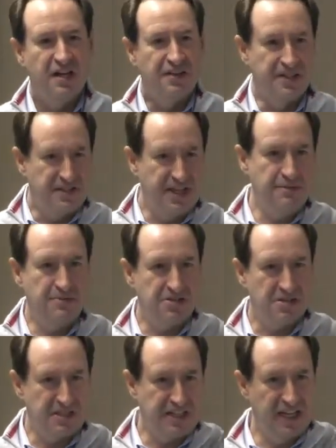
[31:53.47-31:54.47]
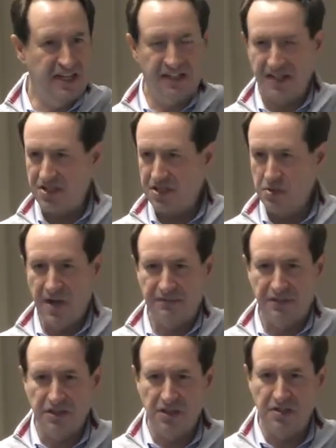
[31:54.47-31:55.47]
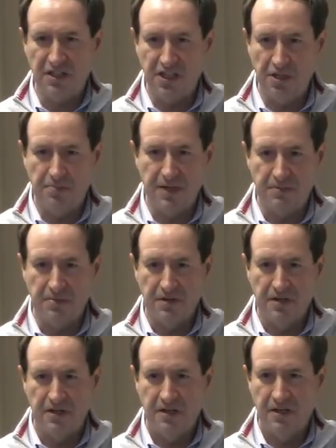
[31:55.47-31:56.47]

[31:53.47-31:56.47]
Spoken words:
the demons are telling us you have to go kill people.